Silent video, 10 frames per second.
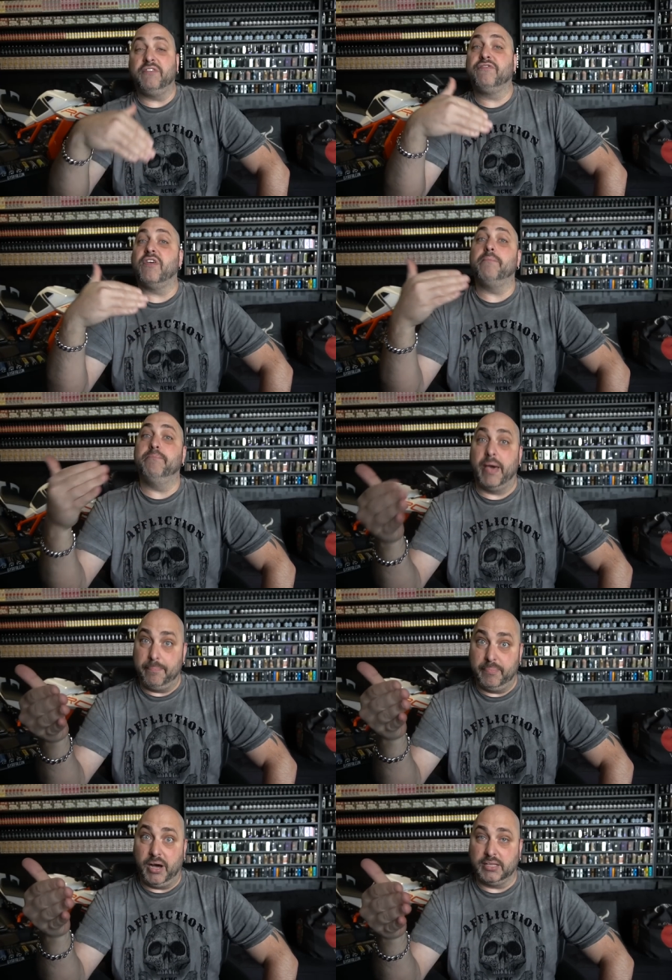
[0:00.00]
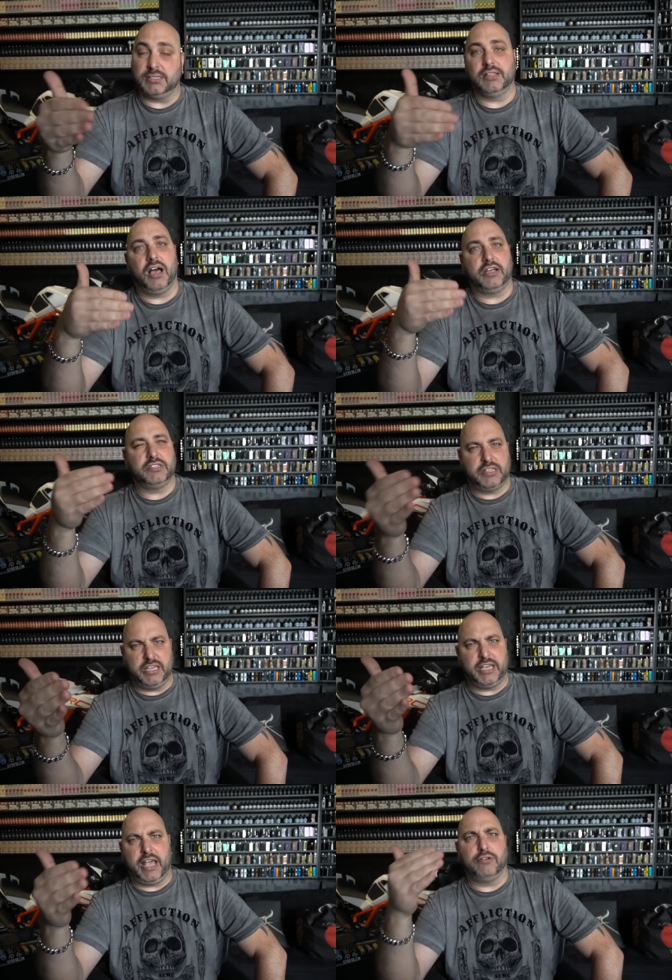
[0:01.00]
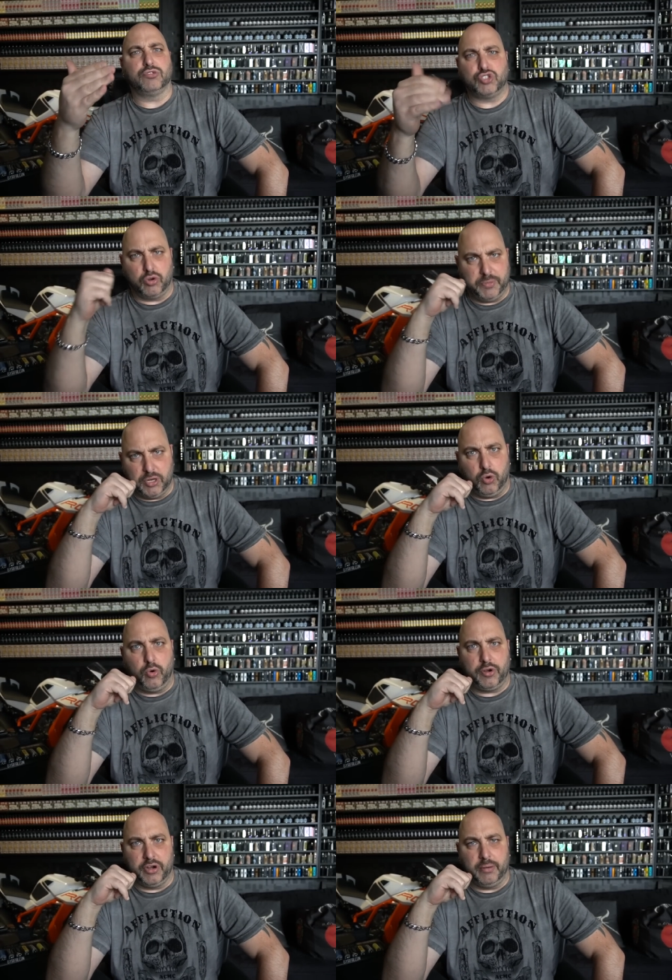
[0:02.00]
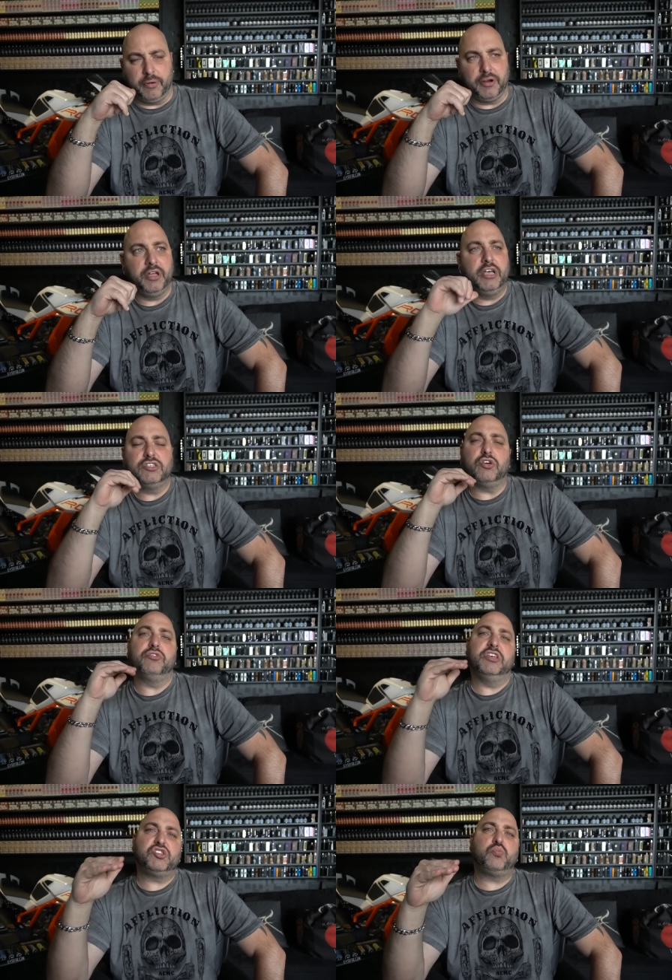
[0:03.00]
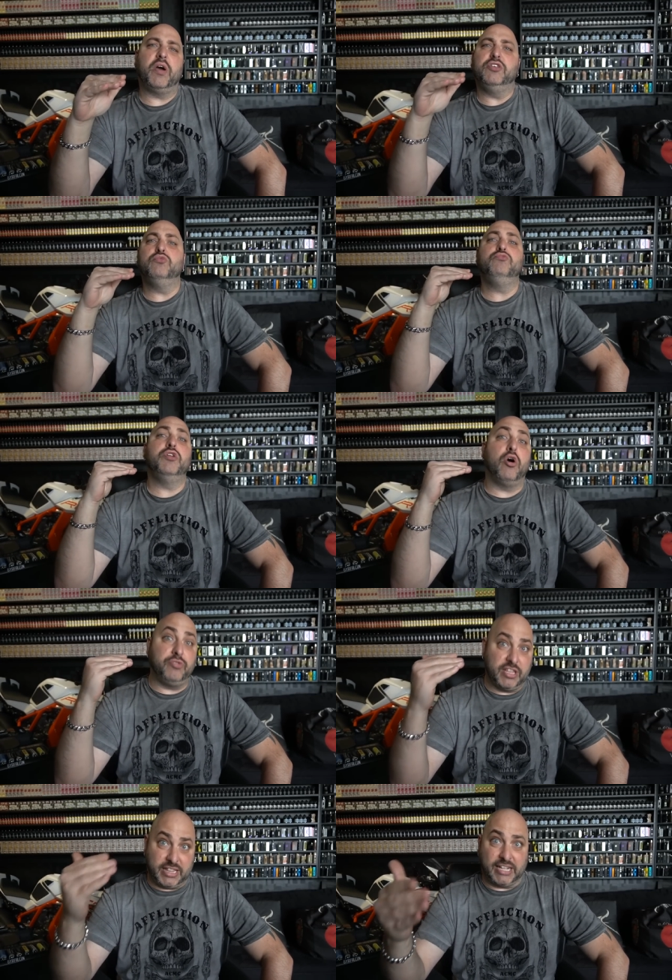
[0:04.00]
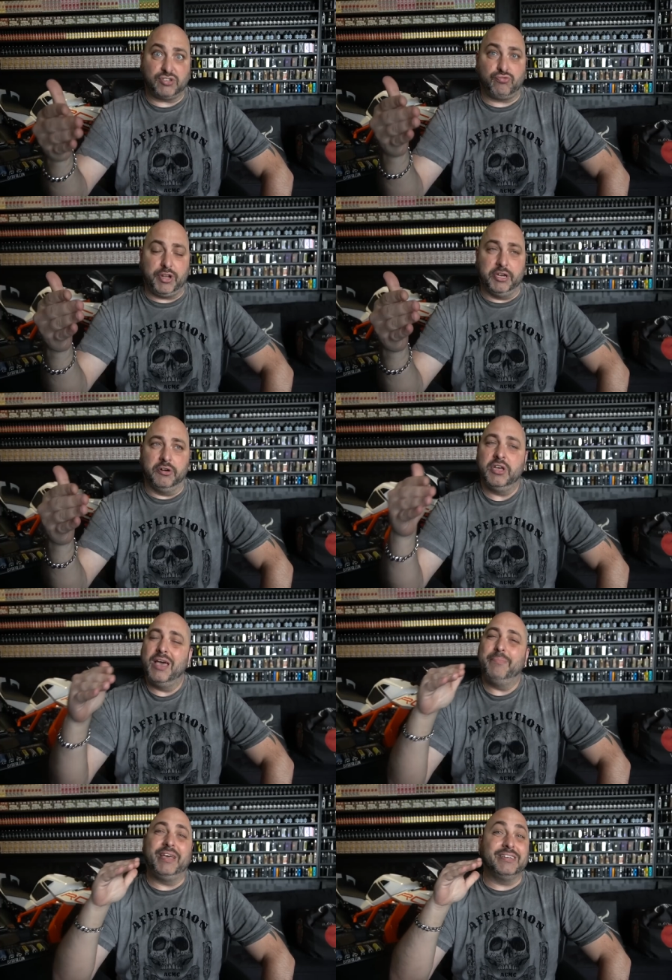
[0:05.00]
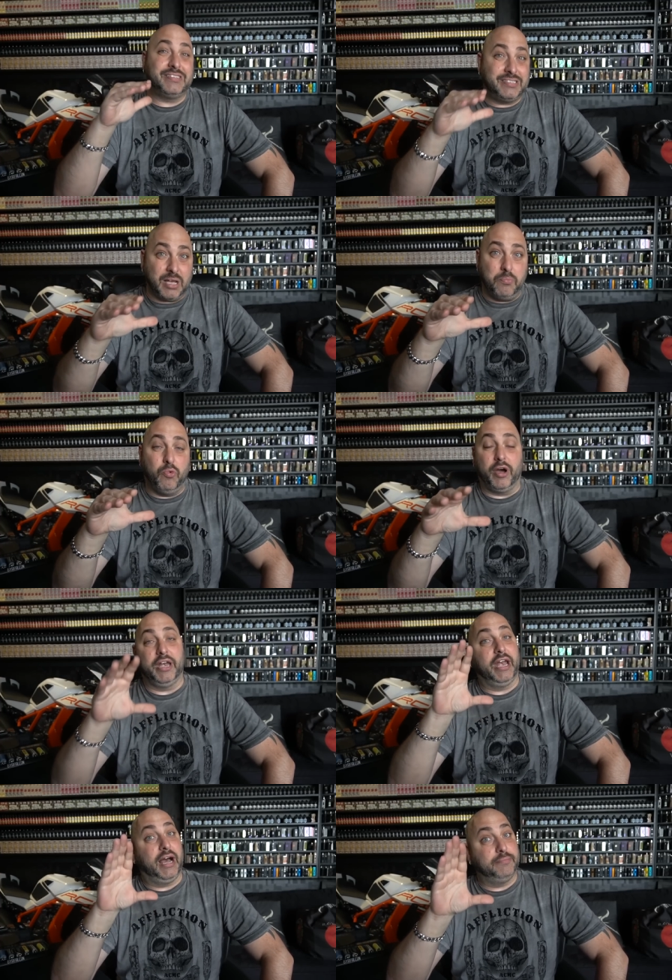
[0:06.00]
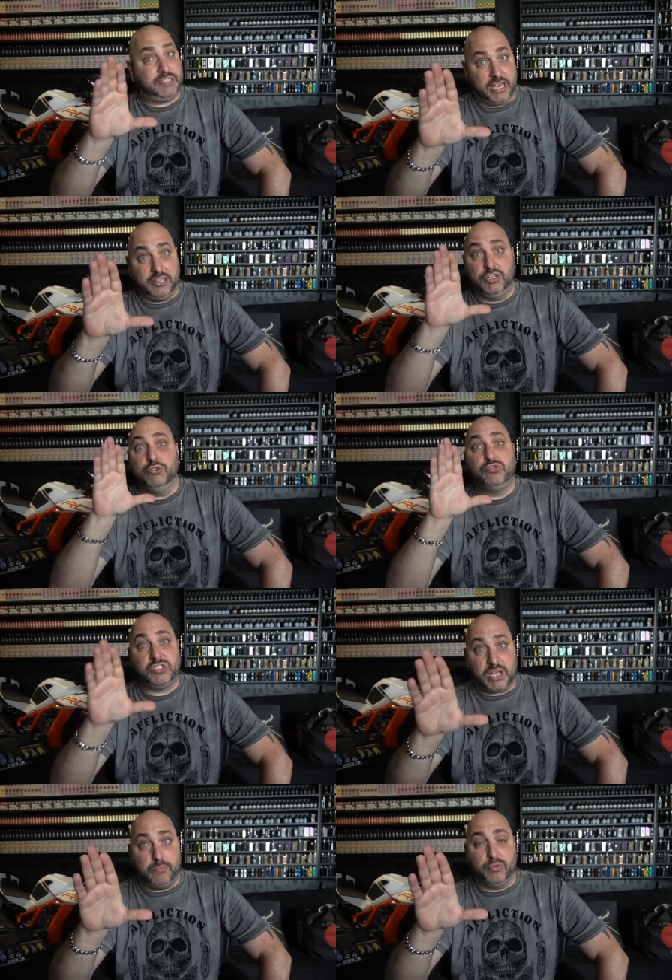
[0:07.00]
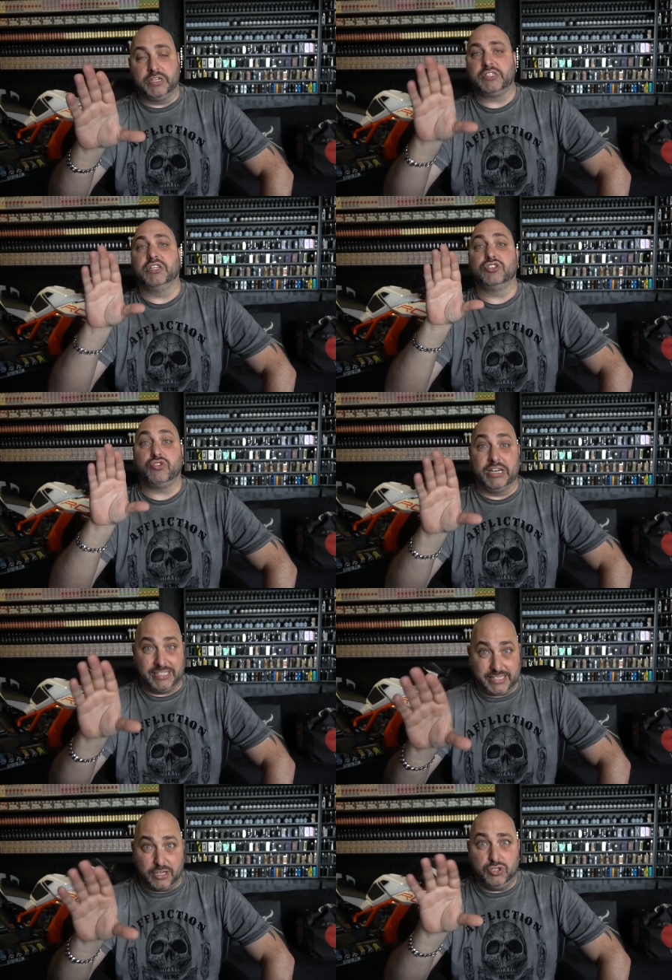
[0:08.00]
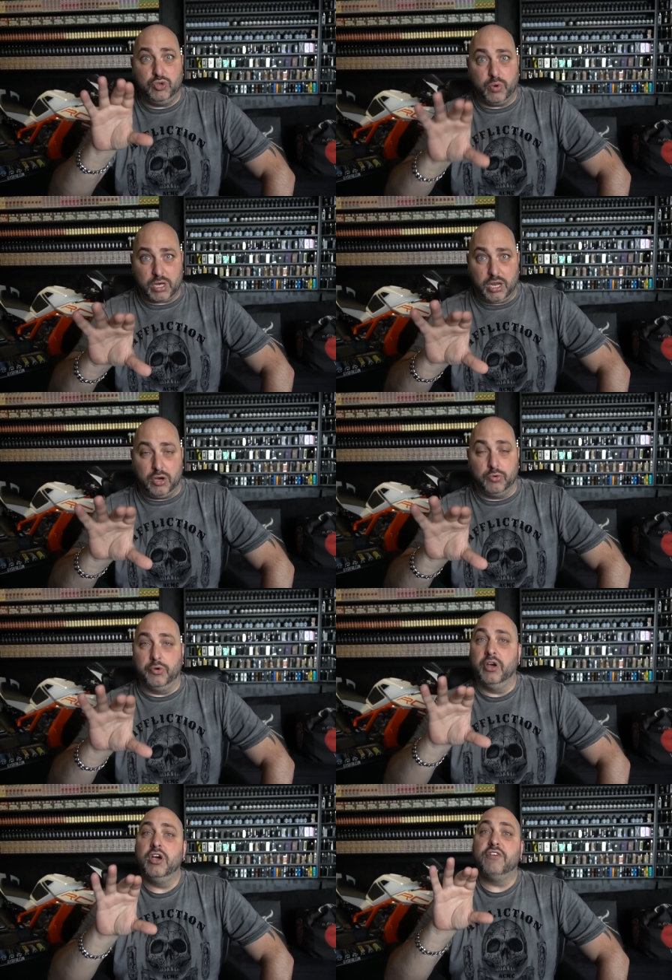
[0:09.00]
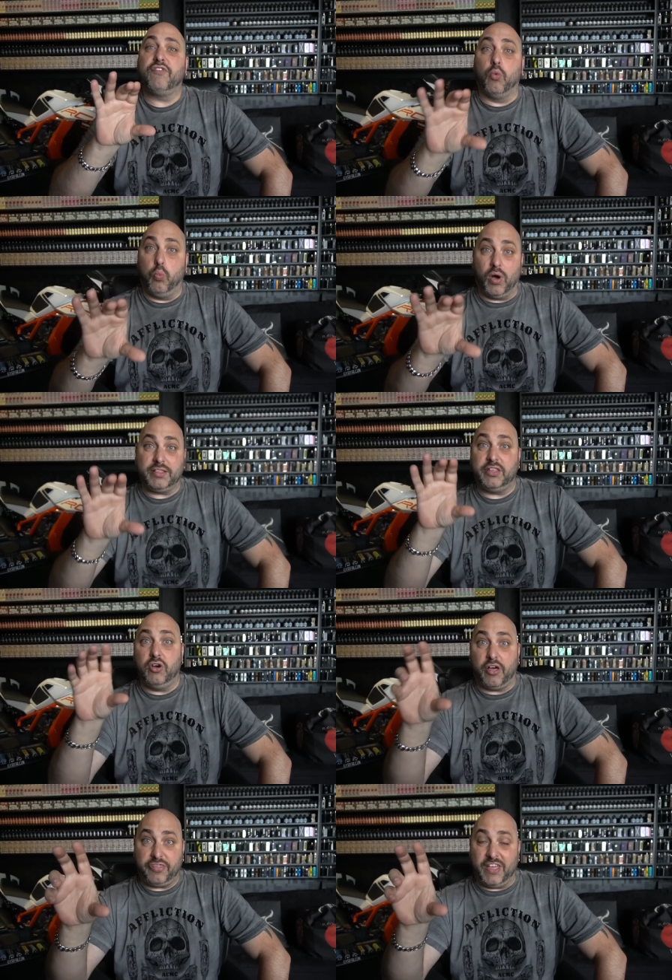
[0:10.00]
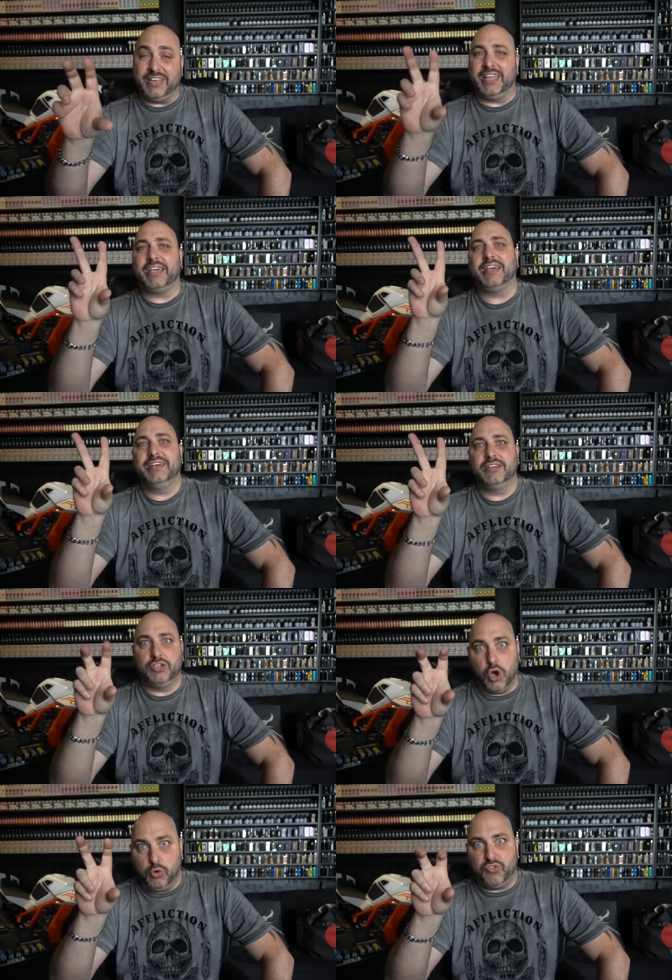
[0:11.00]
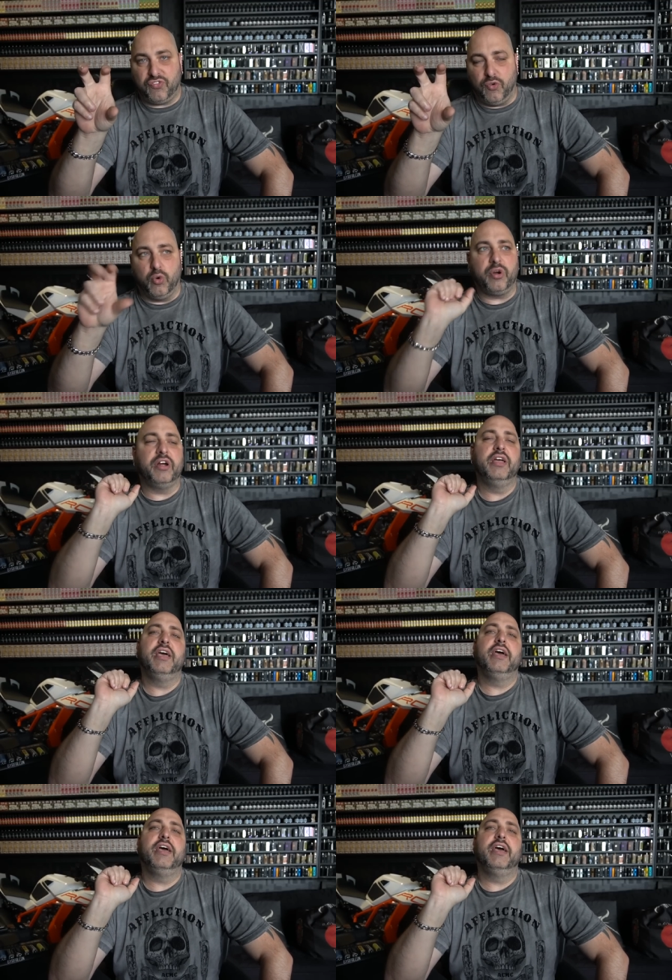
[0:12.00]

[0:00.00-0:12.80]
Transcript: from MebMods. Log into the account, show me an order number. So this way you know that that's real because someone, and I'm telling you, someone is going to try to sell you a clone for what the authentic goes for